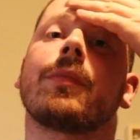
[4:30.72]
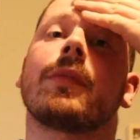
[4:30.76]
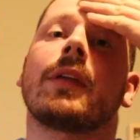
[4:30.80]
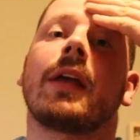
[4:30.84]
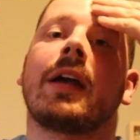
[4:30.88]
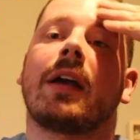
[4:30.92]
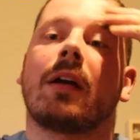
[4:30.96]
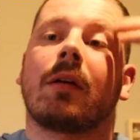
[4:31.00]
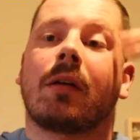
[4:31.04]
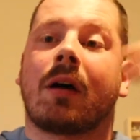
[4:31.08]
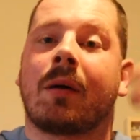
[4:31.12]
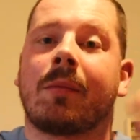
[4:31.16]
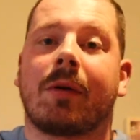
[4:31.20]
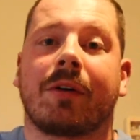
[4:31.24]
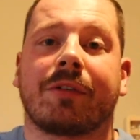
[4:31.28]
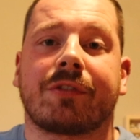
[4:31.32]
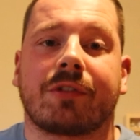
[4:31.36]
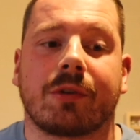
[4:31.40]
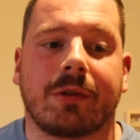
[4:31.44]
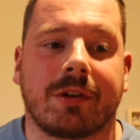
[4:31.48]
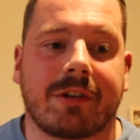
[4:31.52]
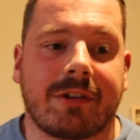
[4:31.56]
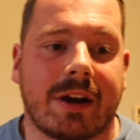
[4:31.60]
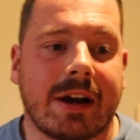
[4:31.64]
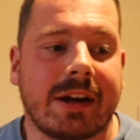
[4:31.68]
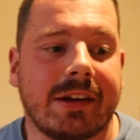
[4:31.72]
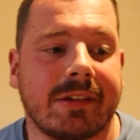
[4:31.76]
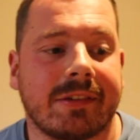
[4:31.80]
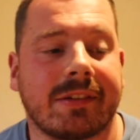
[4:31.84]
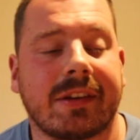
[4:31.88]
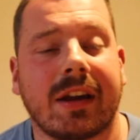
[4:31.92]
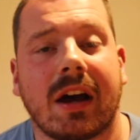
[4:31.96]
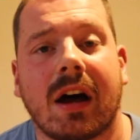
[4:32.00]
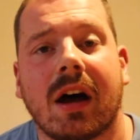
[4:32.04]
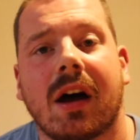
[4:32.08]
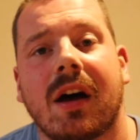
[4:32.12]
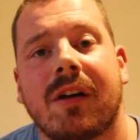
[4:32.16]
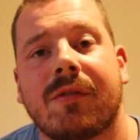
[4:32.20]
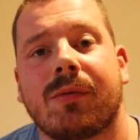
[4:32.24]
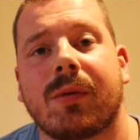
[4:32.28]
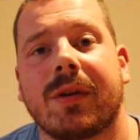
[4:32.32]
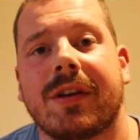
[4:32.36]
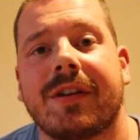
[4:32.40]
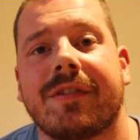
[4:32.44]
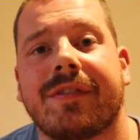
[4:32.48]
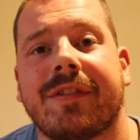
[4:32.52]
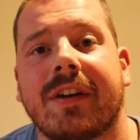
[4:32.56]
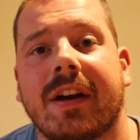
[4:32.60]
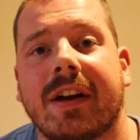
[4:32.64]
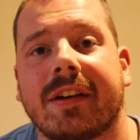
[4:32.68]
I'm off to a great start. I've
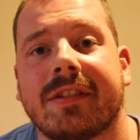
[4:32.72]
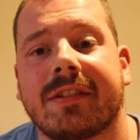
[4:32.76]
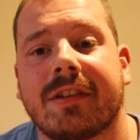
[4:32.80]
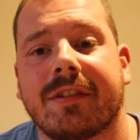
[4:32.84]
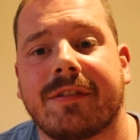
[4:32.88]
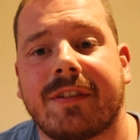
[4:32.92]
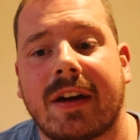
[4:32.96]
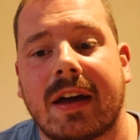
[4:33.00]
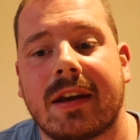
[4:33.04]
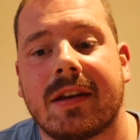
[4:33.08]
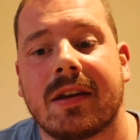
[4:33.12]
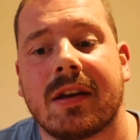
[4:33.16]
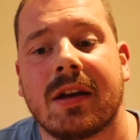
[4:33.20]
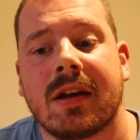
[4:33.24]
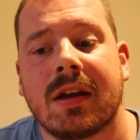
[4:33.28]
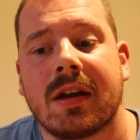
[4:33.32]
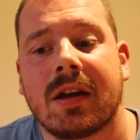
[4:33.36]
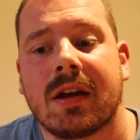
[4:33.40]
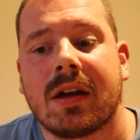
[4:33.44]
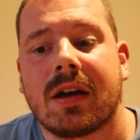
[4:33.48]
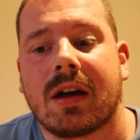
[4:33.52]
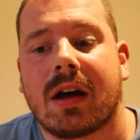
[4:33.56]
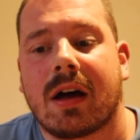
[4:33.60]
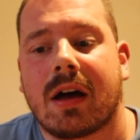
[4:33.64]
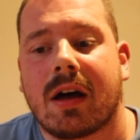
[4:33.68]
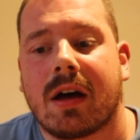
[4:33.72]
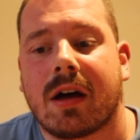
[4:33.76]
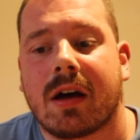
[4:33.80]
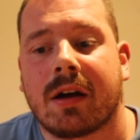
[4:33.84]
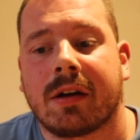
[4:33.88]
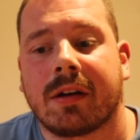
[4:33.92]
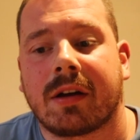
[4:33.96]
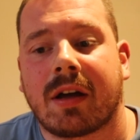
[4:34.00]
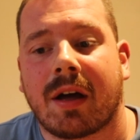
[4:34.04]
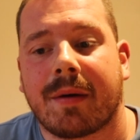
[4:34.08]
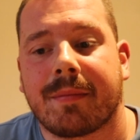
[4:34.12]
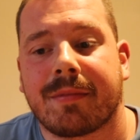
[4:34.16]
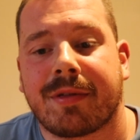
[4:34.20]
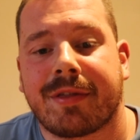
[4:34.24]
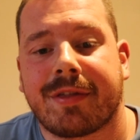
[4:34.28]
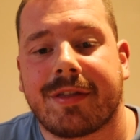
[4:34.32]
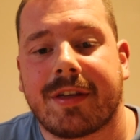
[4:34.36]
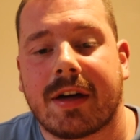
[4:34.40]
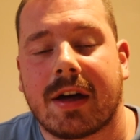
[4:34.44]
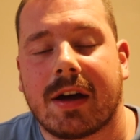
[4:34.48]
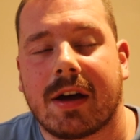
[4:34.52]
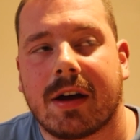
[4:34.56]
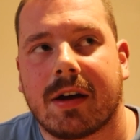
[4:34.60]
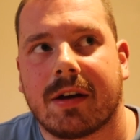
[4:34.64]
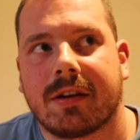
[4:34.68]
won the first event and come
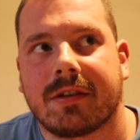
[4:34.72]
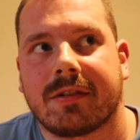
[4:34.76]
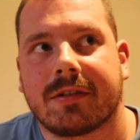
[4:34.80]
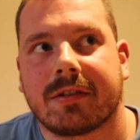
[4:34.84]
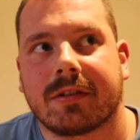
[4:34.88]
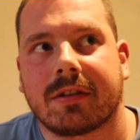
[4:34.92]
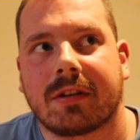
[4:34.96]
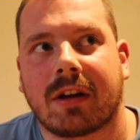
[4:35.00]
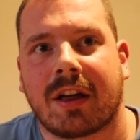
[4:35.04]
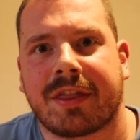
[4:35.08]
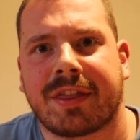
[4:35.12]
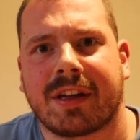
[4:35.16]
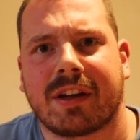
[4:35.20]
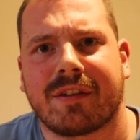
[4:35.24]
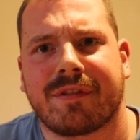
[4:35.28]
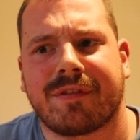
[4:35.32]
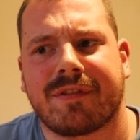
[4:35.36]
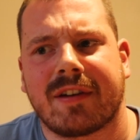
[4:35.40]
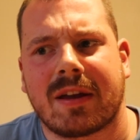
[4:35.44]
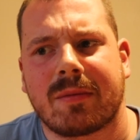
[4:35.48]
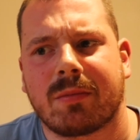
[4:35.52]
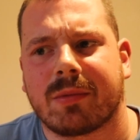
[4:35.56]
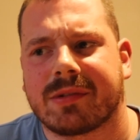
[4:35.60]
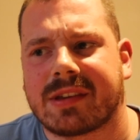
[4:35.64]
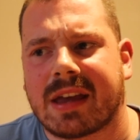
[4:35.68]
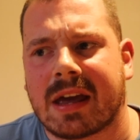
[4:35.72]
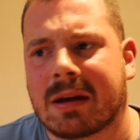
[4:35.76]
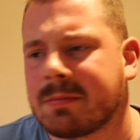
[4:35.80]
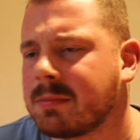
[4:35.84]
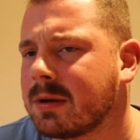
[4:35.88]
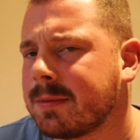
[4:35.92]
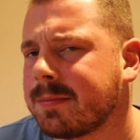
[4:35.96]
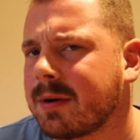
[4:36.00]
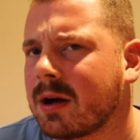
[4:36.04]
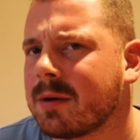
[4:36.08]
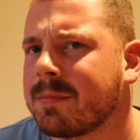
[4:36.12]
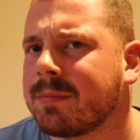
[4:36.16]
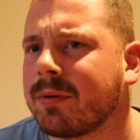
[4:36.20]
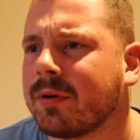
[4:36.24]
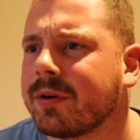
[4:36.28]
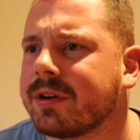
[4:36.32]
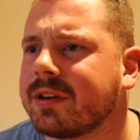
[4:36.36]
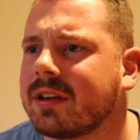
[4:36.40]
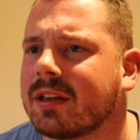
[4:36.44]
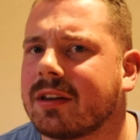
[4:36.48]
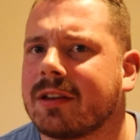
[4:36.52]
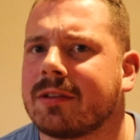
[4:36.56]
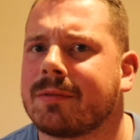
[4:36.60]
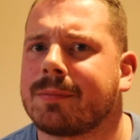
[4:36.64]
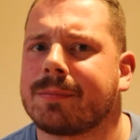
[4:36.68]
third. I think Flynn was ahead of me by a
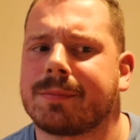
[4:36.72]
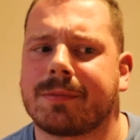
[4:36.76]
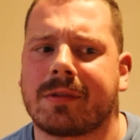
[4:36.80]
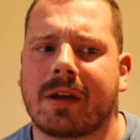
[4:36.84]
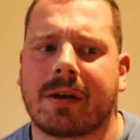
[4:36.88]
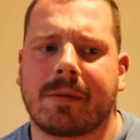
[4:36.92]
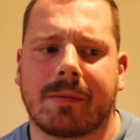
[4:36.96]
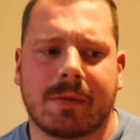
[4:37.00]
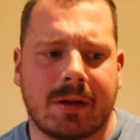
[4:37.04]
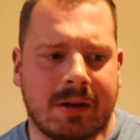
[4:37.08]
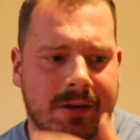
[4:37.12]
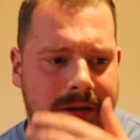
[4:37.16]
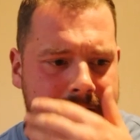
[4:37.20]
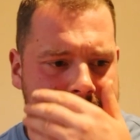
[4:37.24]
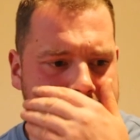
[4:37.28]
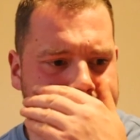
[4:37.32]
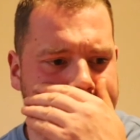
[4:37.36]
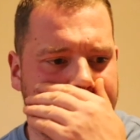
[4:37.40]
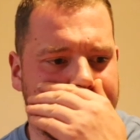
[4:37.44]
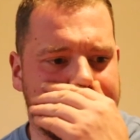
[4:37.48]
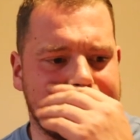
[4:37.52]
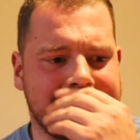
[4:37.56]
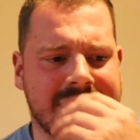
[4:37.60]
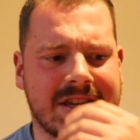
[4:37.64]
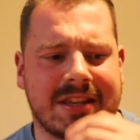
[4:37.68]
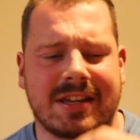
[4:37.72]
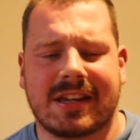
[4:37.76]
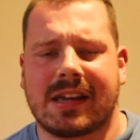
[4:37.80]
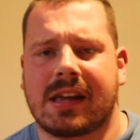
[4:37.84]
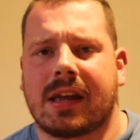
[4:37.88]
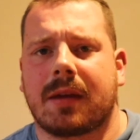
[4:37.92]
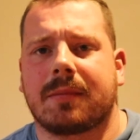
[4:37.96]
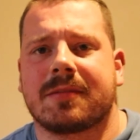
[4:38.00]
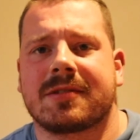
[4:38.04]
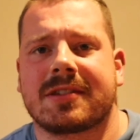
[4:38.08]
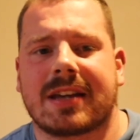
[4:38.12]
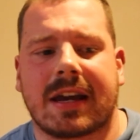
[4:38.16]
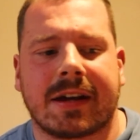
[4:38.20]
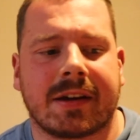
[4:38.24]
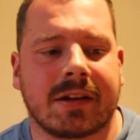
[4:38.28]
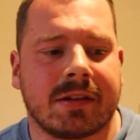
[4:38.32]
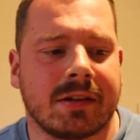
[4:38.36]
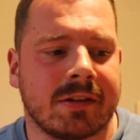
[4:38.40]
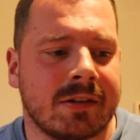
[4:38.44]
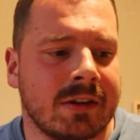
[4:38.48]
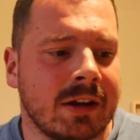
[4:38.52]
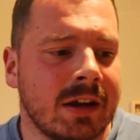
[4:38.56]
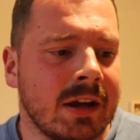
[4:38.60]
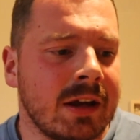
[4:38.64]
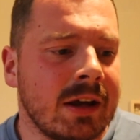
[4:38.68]
point at this point, because I think he came
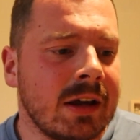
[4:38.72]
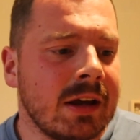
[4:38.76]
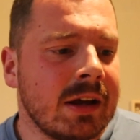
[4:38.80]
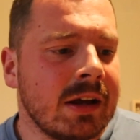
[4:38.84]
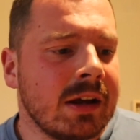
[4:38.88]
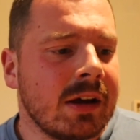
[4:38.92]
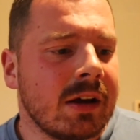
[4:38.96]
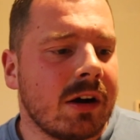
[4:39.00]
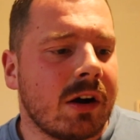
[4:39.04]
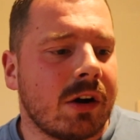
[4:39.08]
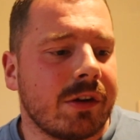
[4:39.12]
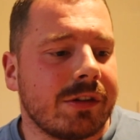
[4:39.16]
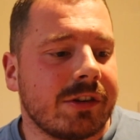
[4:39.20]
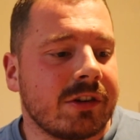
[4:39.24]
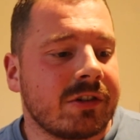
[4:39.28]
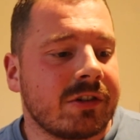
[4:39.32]
second on the